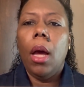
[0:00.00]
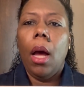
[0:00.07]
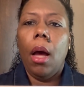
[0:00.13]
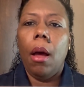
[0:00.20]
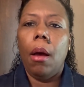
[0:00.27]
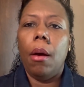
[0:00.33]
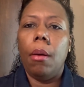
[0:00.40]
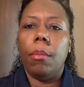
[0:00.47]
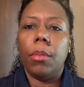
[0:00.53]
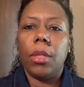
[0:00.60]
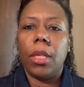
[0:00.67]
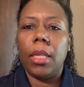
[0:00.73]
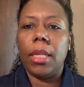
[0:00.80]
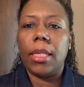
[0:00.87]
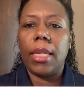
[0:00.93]
um,
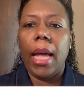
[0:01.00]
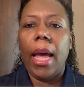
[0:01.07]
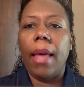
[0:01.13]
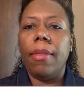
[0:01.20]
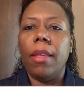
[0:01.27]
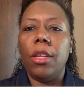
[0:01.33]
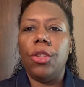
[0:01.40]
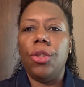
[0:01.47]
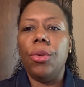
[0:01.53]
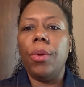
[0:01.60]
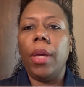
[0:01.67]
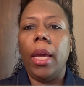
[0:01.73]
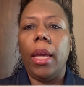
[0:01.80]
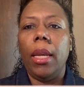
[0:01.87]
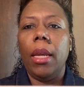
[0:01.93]
to the side that you
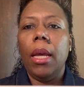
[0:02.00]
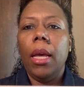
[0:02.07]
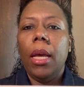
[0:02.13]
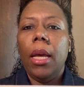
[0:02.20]
can